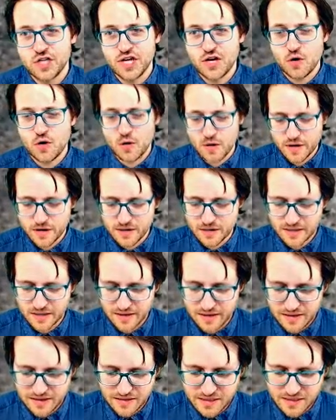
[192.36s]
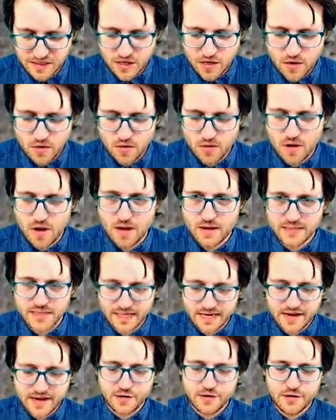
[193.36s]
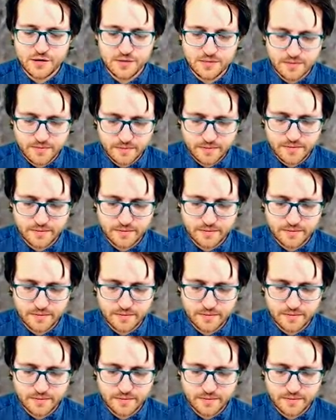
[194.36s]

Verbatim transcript: G chord. So all together.